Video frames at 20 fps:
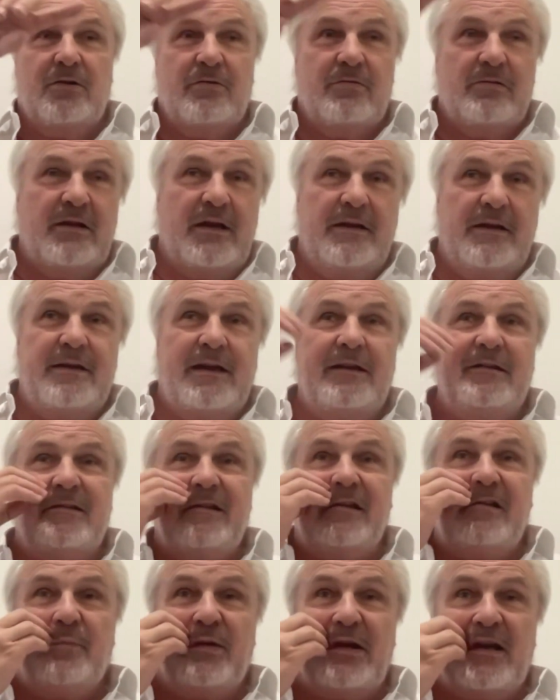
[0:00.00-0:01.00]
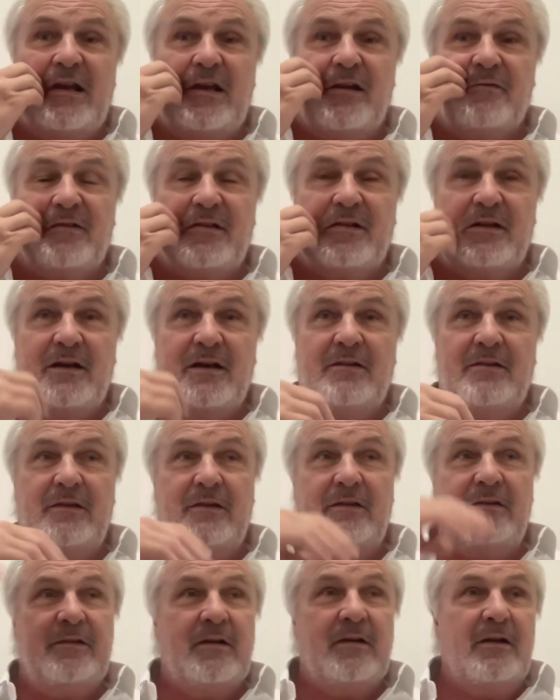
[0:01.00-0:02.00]
late 80s, beginning of the
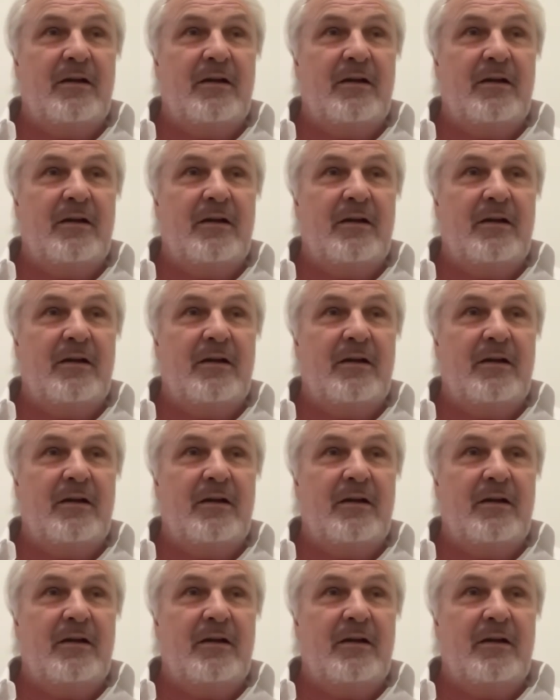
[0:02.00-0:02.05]
90s,